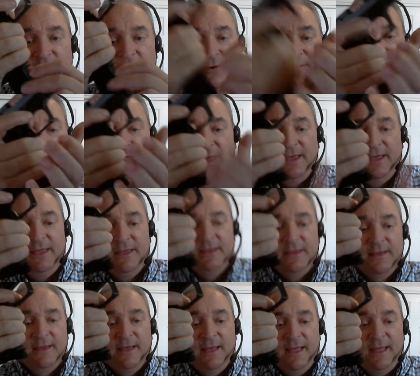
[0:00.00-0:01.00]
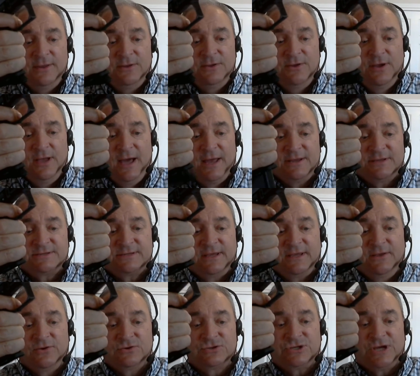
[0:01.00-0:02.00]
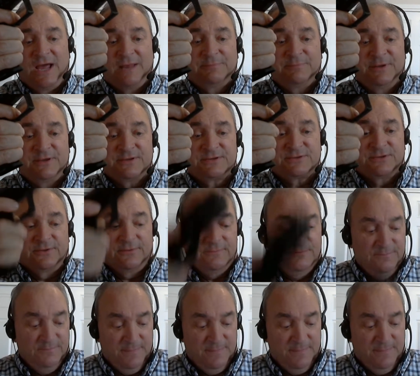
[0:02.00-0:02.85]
Okay? And you got a single shot pistol